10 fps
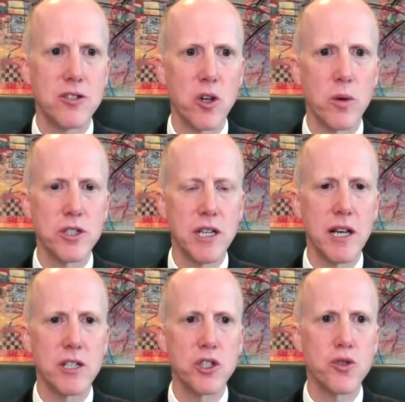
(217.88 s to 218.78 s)
And so we're
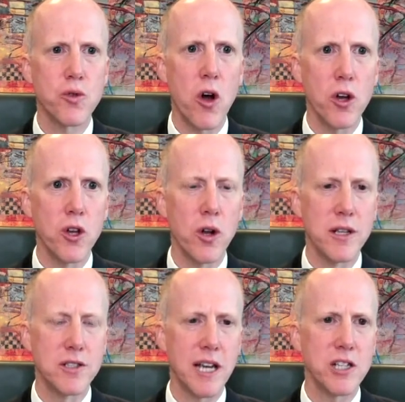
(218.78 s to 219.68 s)
seeing strong
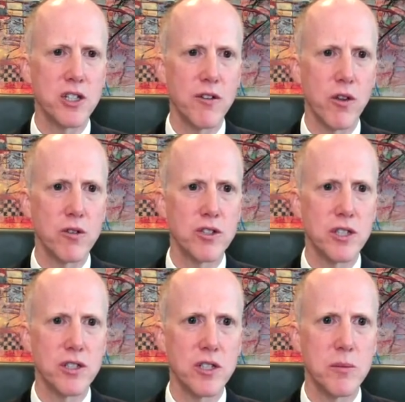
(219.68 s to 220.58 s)
utilization of those
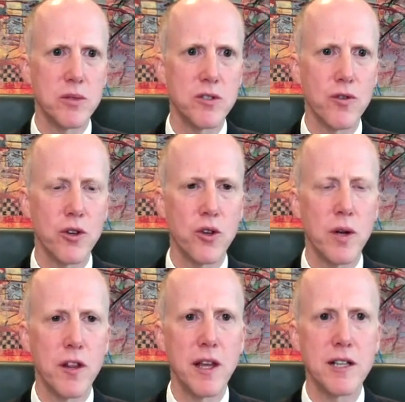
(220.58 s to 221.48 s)
systems for
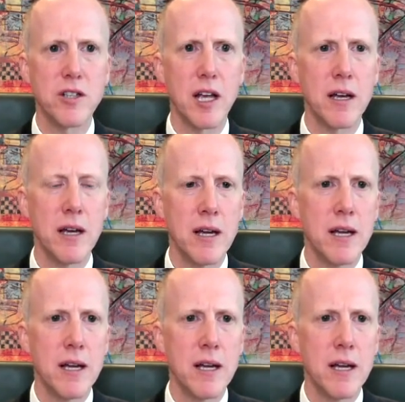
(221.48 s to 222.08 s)
doing things like